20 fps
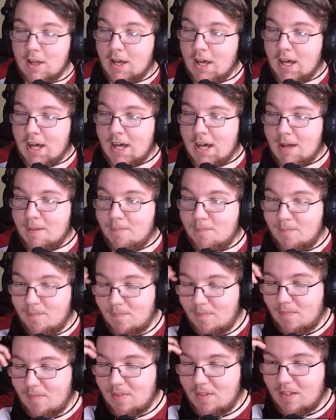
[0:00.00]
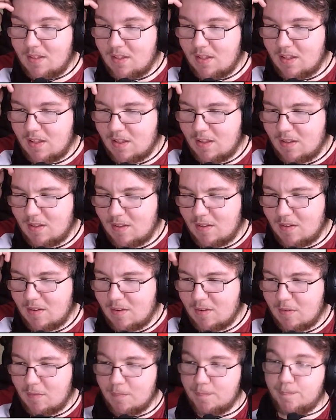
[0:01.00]
Um,
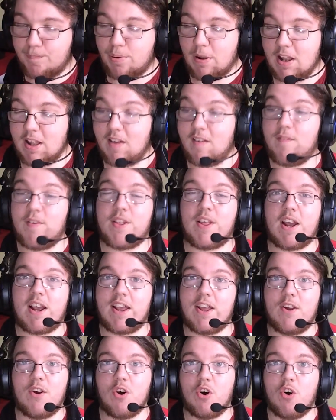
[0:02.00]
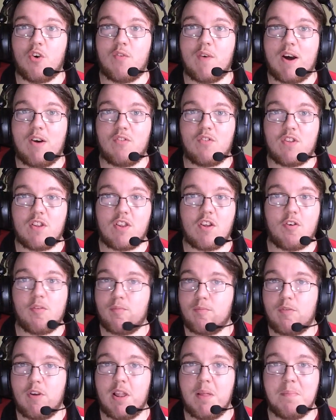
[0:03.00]
plenty of attacking all rounds. There's not
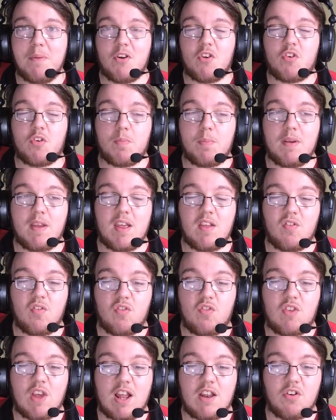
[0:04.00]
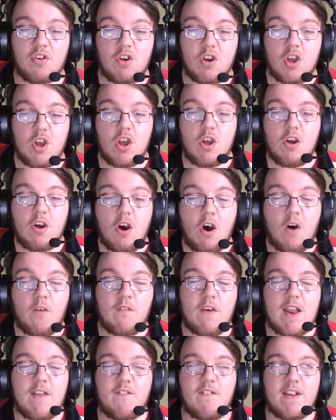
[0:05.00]
really much to be said
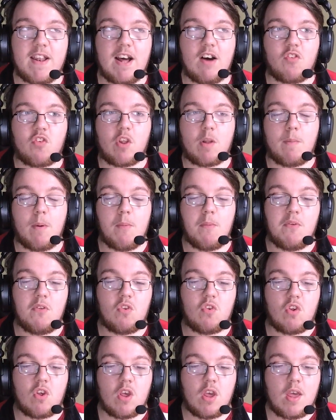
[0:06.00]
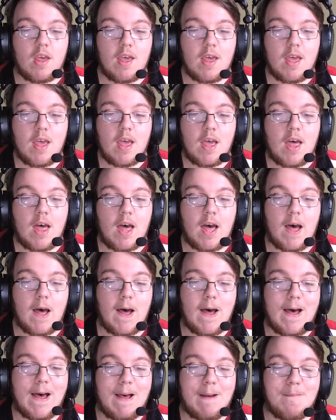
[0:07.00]
of anything else at the moment.
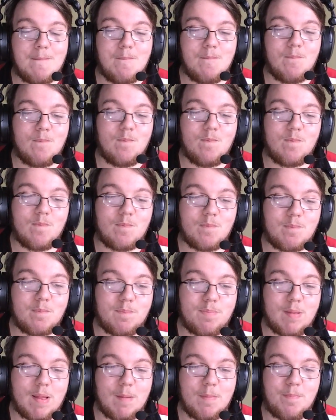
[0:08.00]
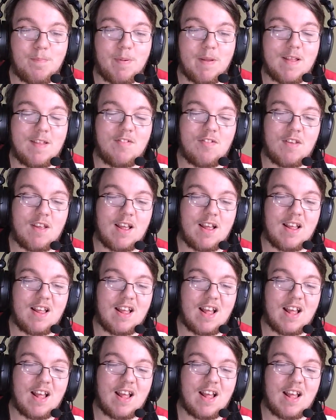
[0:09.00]
Um, but but